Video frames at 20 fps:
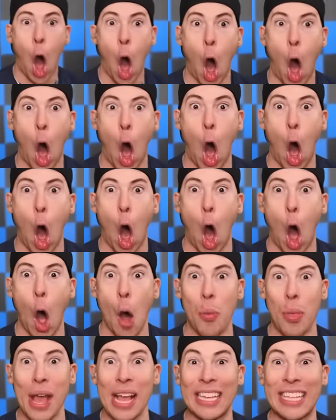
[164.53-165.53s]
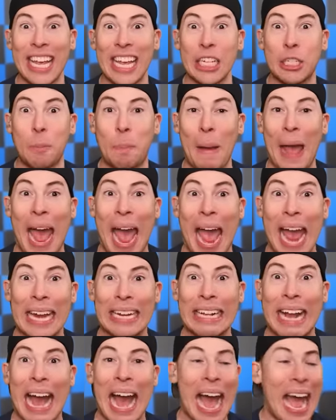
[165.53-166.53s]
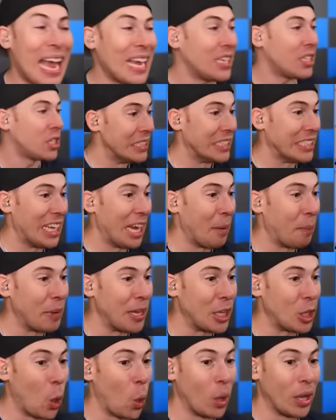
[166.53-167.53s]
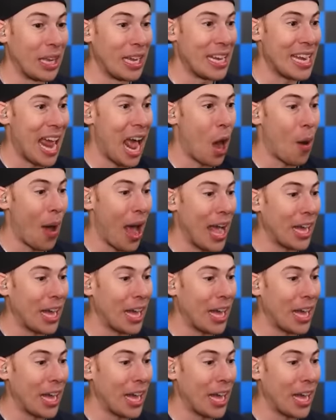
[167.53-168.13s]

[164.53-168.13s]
Oh, this is bad, guys! Skibidi Toilet now